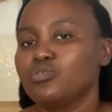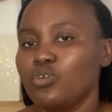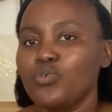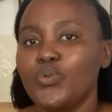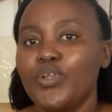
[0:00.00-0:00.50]

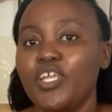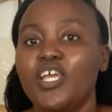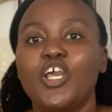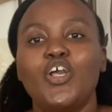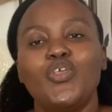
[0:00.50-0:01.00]
don't worry,
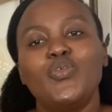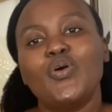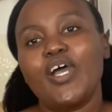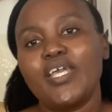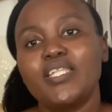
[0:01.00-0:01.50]
you
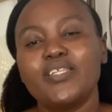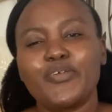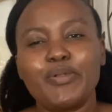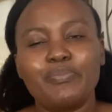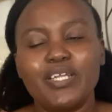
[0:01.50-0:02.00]
are in the
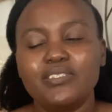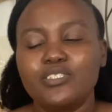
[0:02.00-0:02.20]
right place.